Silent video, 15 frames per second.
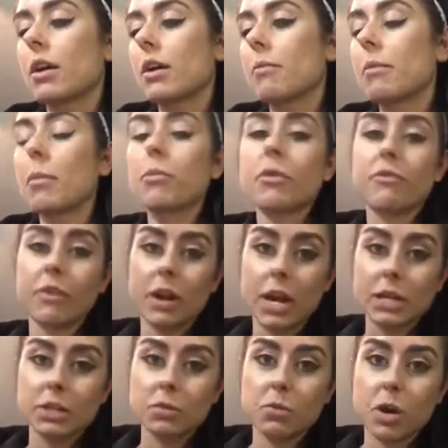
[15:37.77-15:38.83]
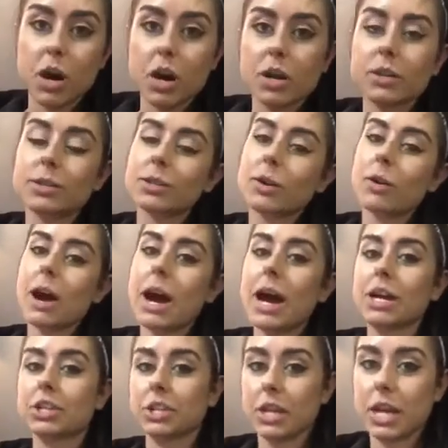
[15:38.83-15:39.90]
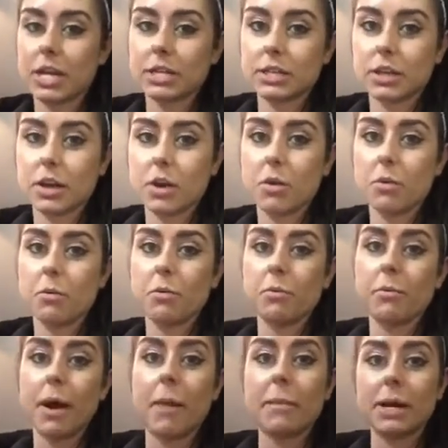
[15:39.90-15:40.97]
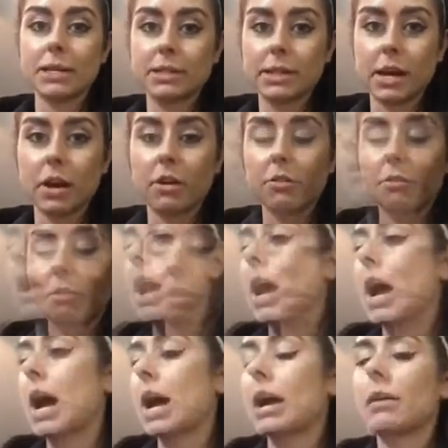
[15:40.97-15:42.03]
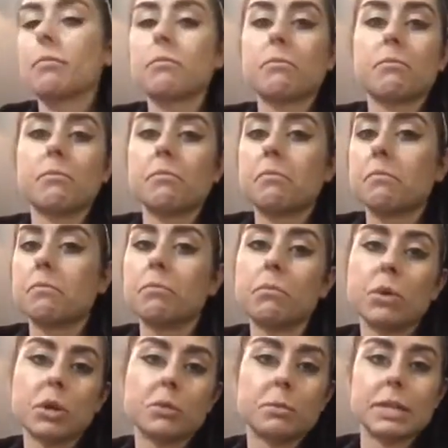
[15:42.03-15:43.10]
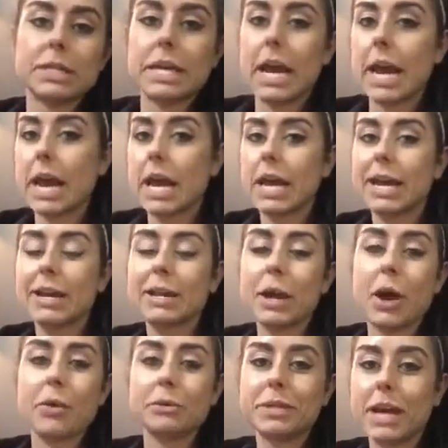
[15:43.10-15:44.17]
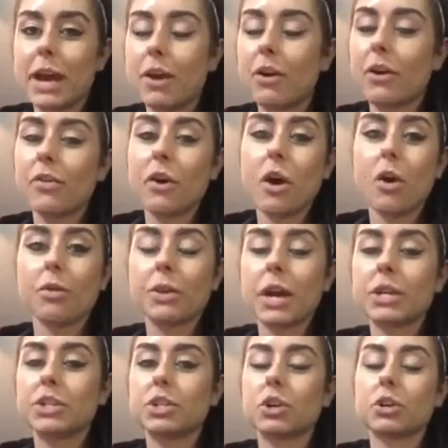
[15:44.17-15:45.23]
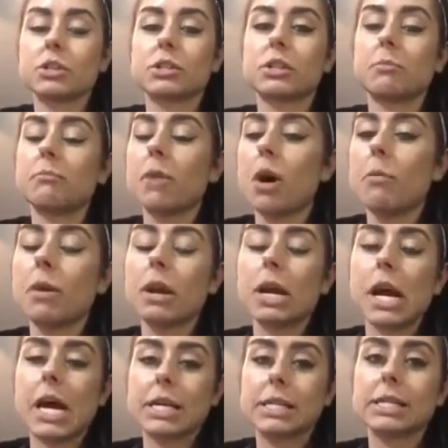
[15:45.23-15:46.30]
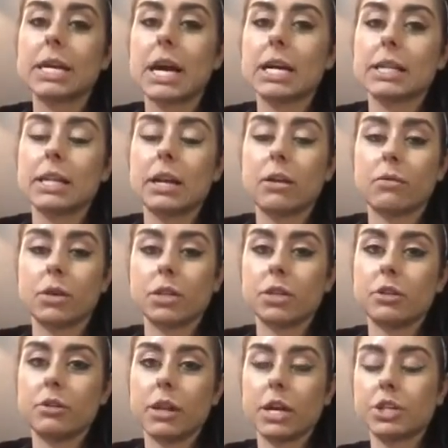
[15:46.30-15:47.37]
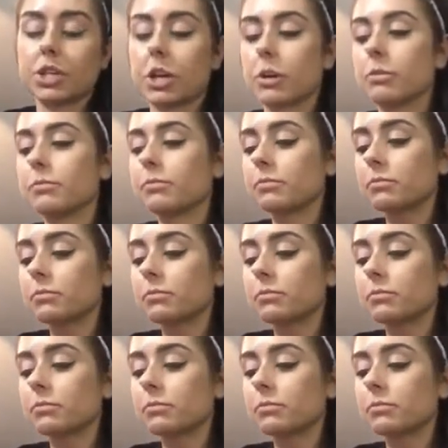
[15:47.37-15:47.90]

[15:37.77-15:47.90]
my boyfriend had to work, so I actually had to go by myself. I booked my tan, the hotel, the whole 9 yards the moment I decided that I wanted to do that show.